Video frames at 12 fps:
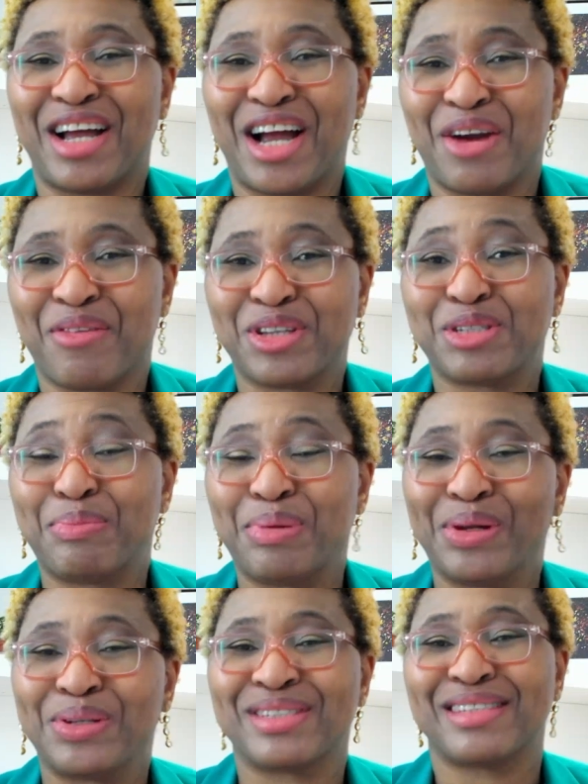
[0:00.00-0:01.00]
Rh
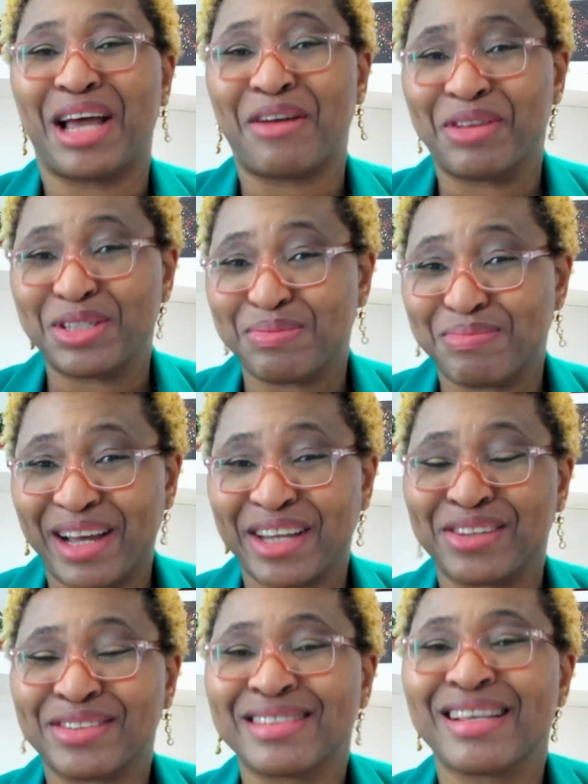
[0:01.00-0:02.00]
plus Rh
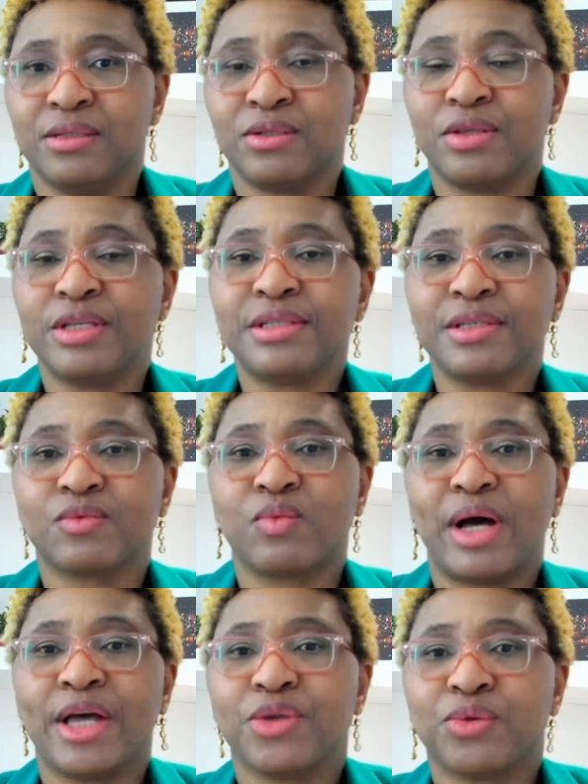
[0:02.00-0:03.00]
minus. So this is
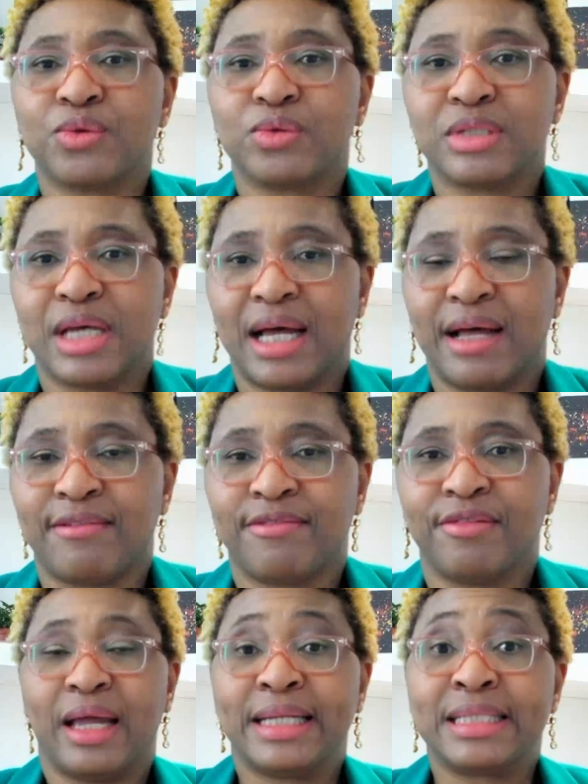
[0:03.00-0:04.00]
why you could have
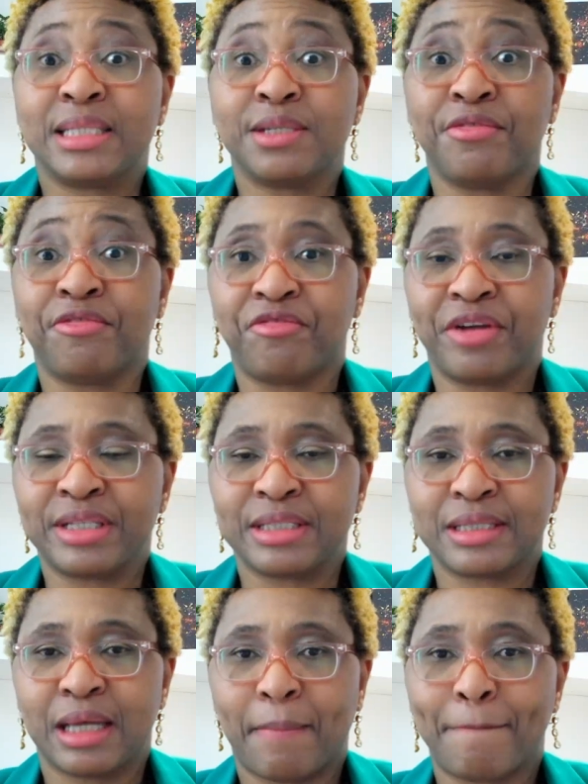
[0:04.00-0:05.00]
a
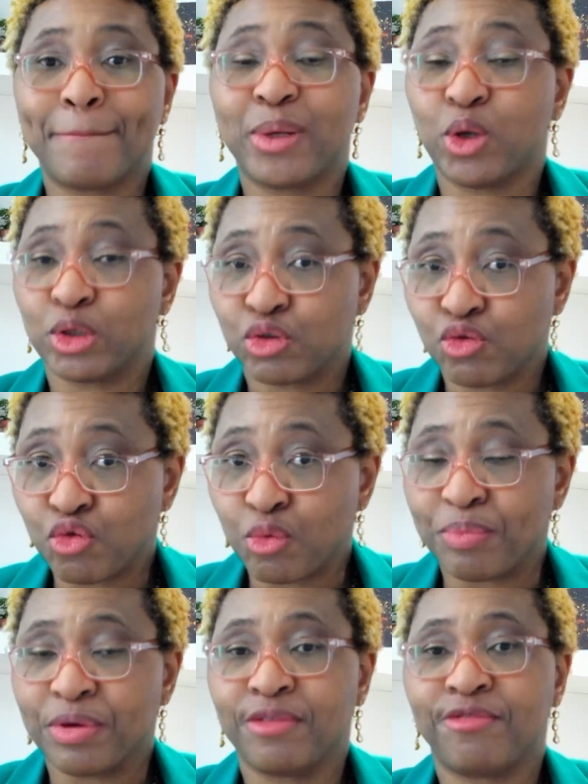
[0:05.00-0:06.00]
different blood
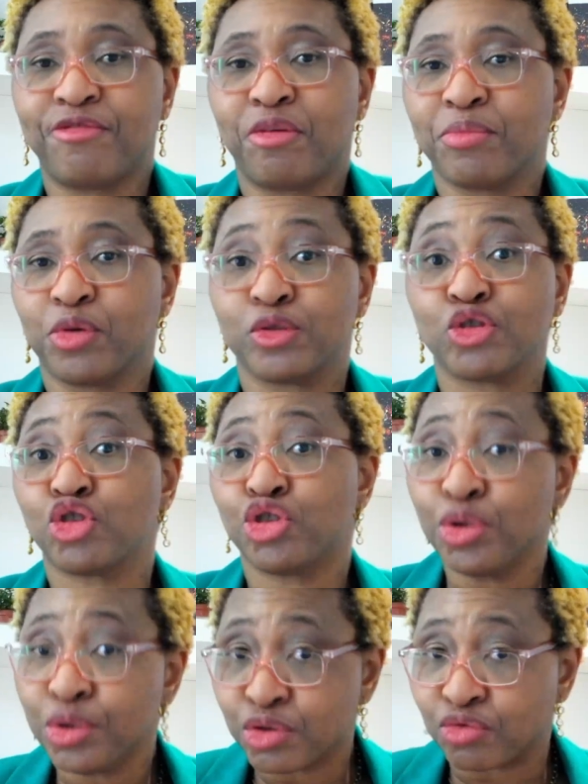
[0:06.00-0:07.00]
group from your
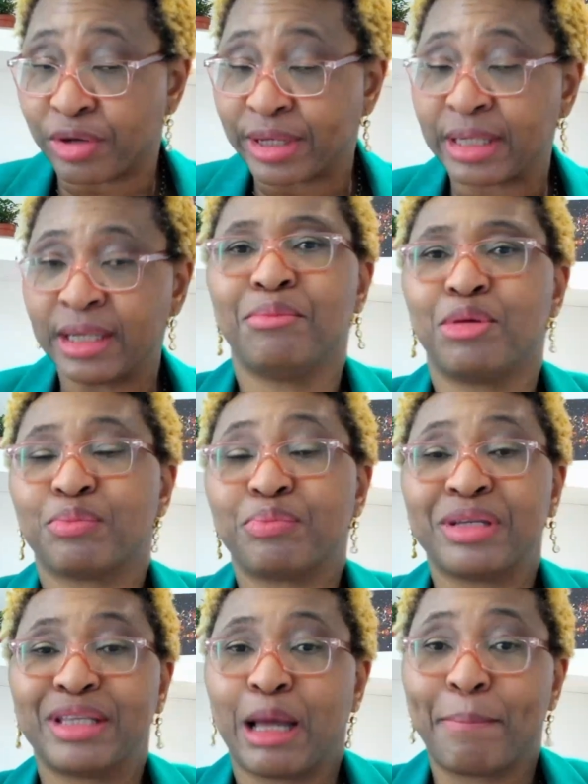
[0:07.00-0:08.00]
children but
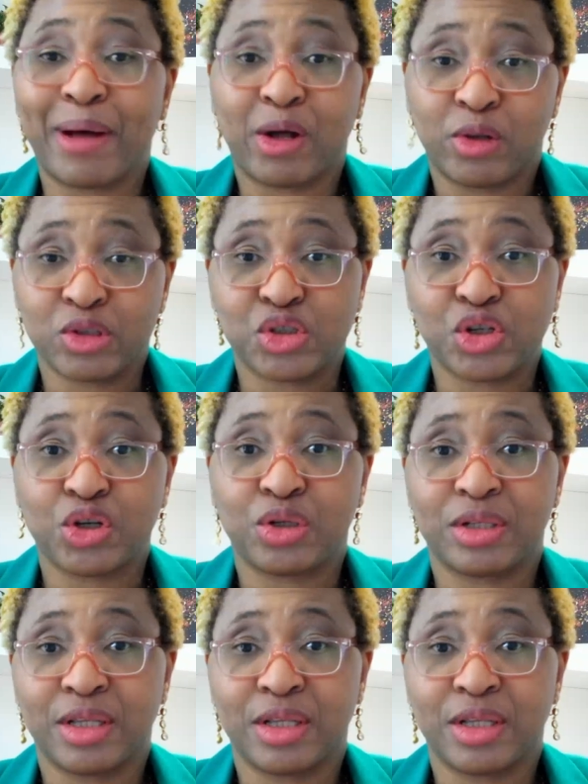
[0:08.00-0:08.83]
be their biological